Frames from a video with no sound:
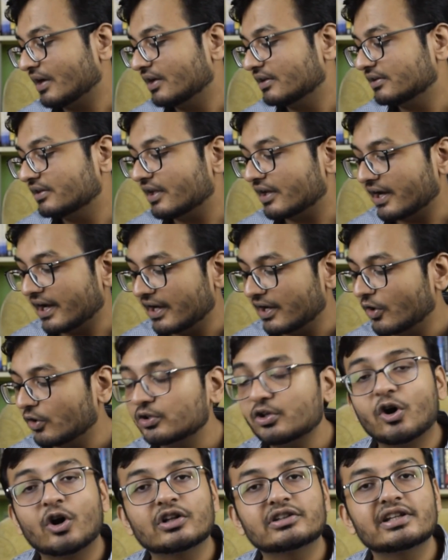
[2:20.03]
the
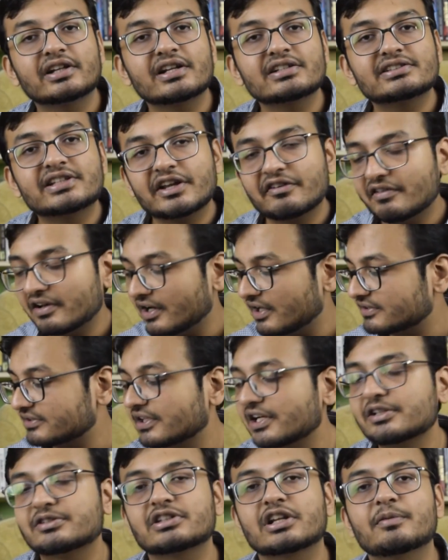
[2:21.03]
author has given us a
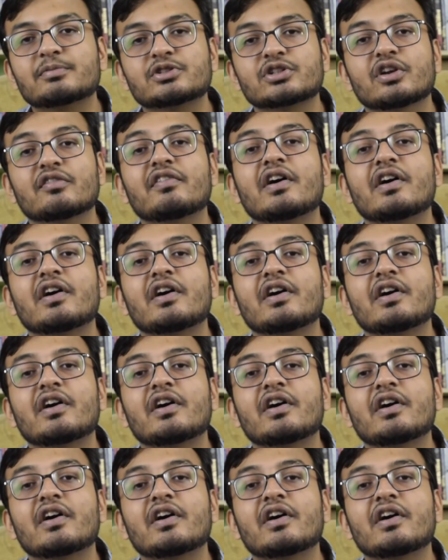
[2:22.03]
description of